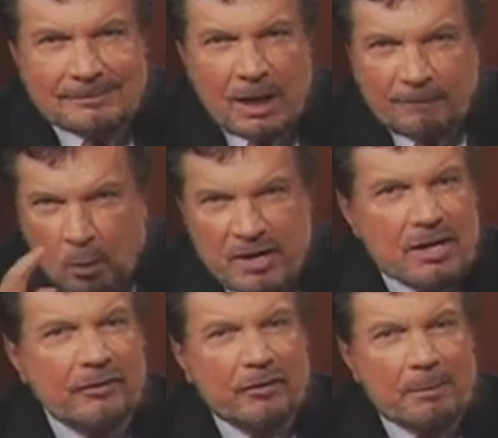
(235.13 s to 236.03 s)
of what
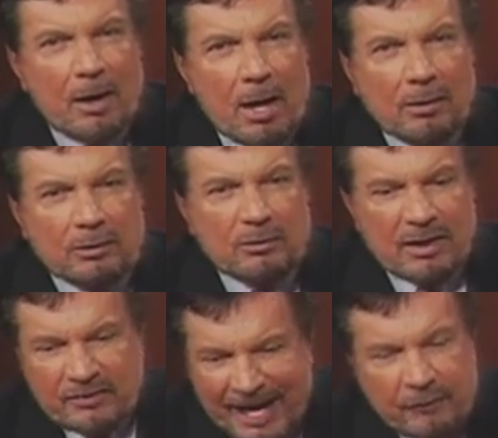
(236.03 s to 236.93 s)
doesn't belong to
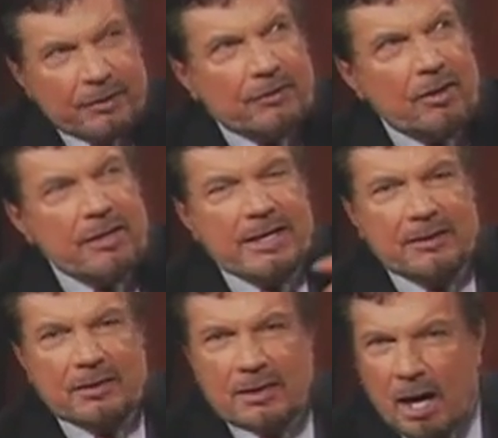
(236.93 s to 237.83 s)
us and returning
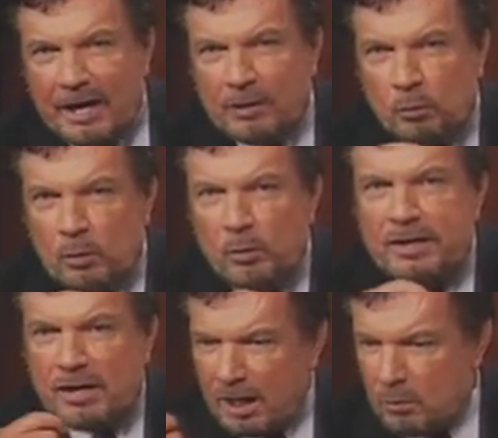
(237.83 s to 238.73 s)
it to God. And when we
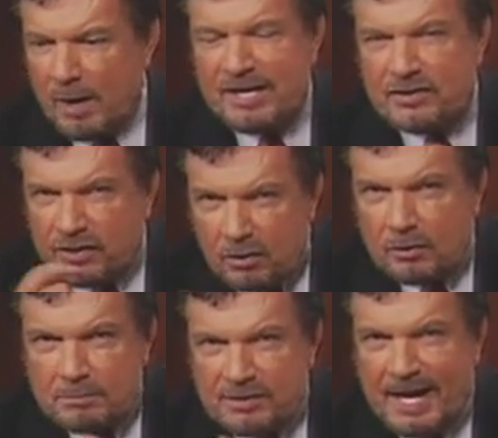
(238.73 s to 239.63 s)
cut away,
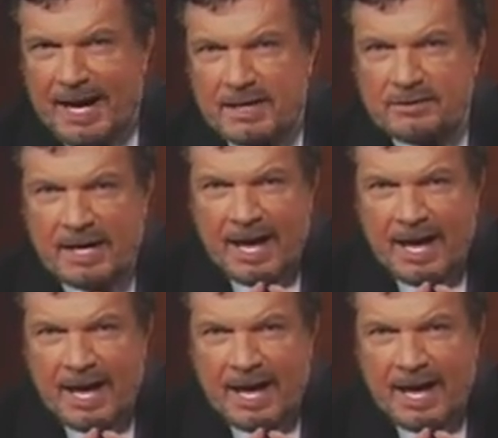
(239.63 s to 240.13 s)
circumcise